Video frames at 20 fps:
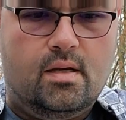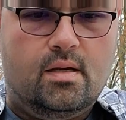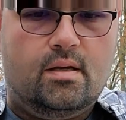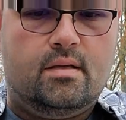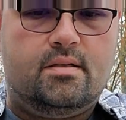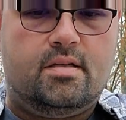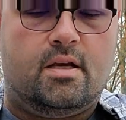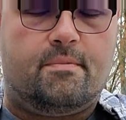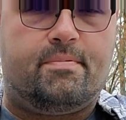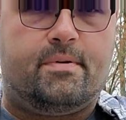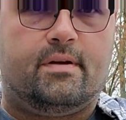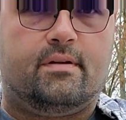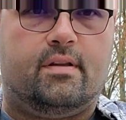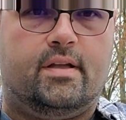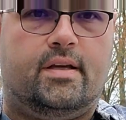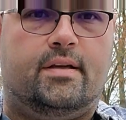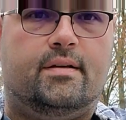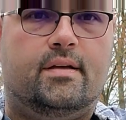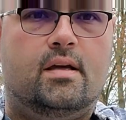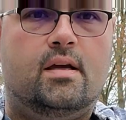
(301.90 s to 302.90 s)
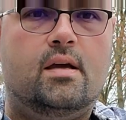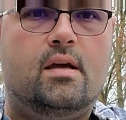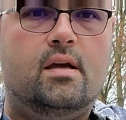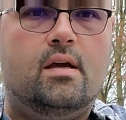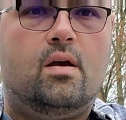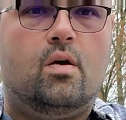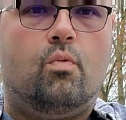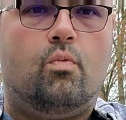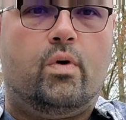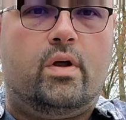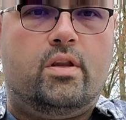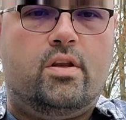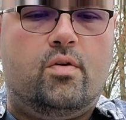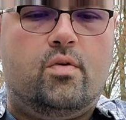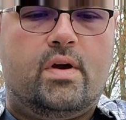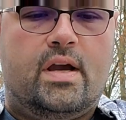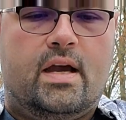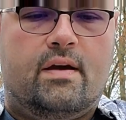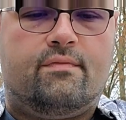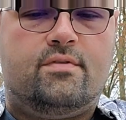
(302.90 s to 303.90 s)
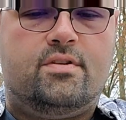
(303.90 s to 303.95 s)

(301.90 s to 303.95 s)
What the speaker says: Typically, when you have